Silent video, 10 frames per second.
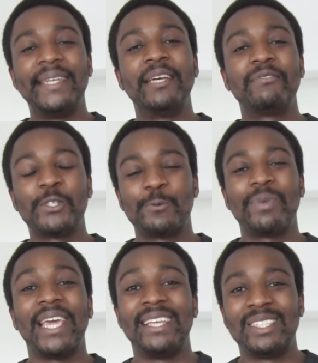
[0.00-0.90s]
enough
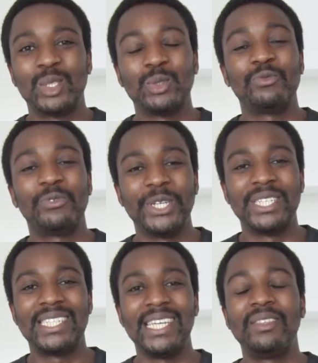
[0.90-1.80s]
space for your
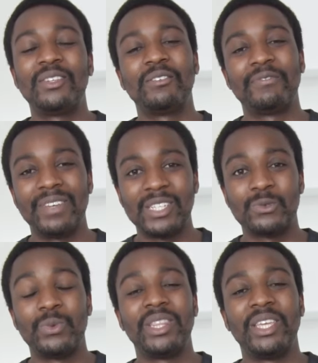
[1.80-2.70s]
teeth to
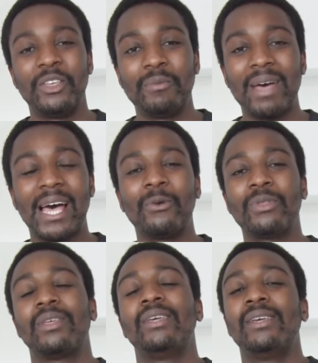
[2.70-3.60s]
fit within your mouth,